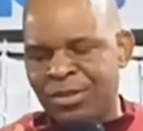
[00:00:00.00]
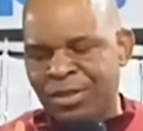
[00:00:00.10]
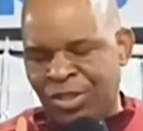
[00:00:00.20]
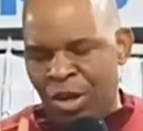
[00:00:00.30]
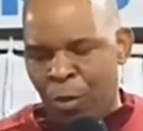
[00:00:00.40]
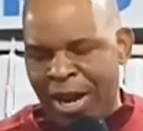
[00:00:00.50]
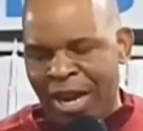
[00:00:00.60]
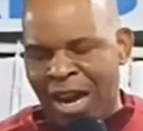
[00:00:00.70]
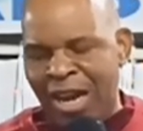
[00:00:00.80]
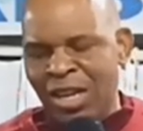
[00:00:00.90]
The
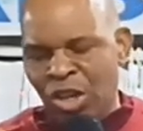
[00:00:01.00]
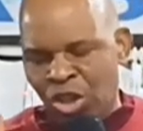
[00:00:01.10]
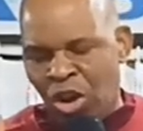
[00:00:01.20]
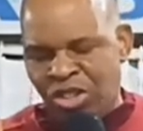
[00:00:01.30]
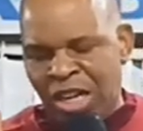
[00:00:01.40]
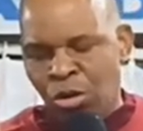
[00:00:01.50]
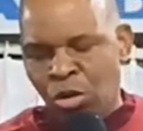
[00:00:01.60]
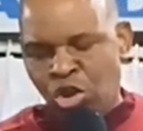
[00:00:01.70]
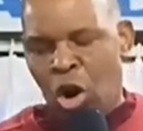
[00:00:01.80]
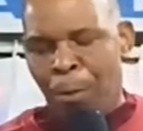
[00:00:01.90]
winner doesn't
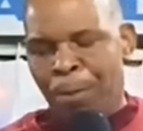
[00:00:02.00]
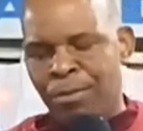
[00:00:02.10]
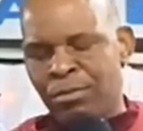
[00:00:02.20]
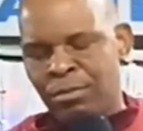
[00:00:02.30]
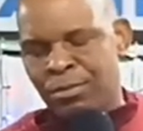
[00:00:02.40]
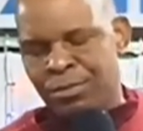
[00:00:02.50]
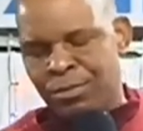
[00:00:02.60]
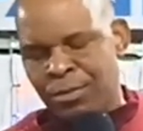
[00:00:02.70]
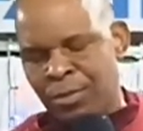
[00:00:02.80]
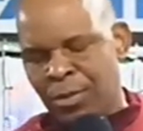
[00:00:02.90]
lose hope.
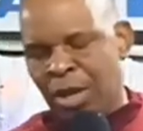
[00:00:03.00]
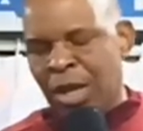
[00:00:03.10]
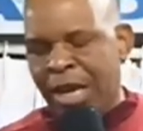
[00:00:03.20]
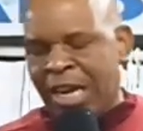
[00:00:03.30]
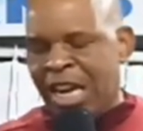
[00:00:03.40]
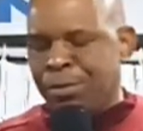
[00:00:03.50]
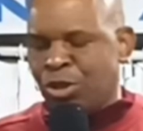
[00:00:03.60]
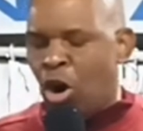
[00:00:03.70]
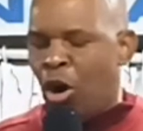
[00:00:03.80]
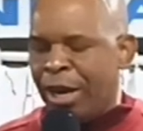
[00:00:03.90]
He keeps
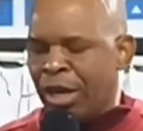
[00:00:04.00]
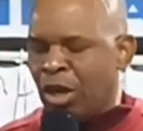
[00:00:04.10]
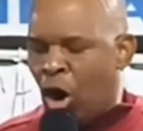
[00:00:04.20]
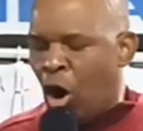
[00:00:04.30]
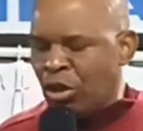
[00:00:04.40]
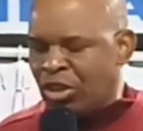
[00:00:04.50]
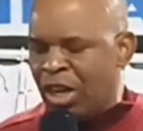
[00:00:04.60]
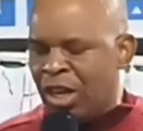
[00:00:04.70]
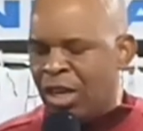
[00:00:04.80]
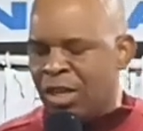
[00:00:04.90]
going
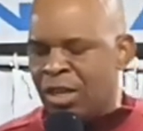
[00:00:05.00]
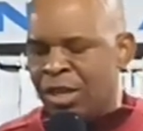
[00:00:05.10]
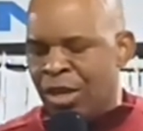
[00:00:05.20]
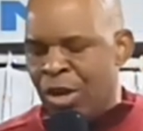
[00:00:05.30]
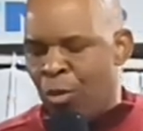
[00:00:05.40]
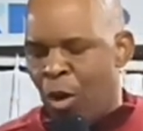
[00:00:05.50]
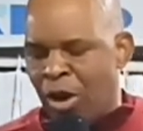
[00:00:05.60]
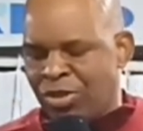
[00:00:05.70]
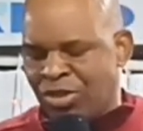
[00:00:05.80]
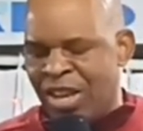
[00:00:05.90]
until he
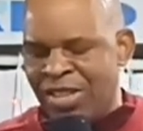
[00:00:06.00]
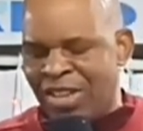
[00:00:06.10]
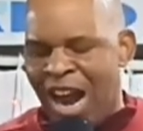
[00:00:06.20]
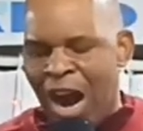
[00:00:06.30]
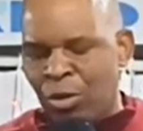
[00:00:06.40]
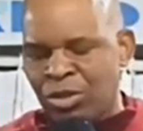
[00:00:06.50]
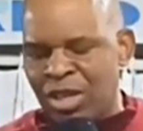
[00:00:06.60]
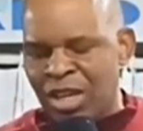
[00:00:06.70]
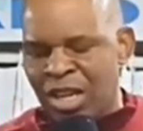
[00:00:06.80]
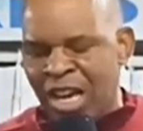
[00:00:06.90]
works things out
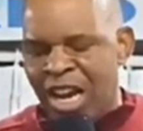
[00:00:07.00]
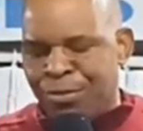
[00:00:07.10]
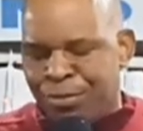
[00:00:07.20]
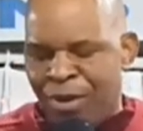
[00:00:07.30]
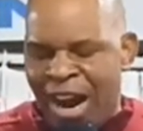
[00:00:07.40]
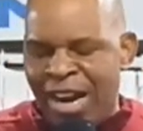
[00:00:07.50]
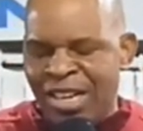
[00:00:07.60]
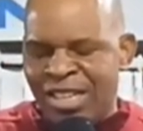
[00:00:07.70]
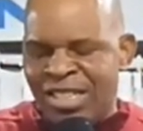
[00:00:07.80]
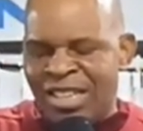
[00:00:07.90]
and
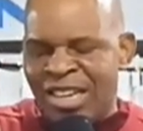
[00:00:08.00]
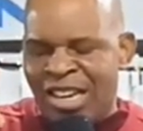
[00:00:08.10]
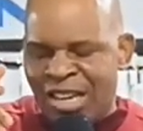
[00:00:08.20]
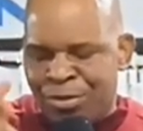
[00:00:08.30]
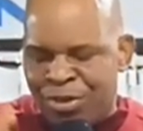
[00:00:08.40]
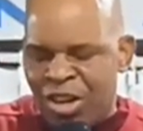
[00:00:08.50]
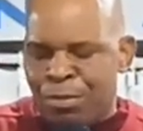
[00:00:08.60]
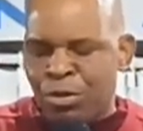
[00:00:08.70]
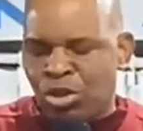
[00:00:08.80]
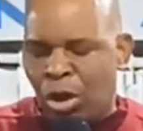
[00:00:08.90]
finds a
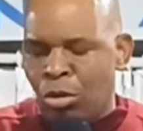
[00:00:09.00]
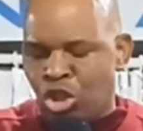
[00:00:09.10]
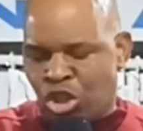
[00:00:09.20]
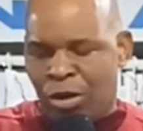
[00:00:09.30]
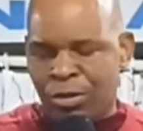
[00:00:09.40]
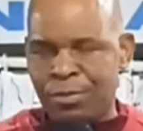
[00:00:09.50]
variable solution.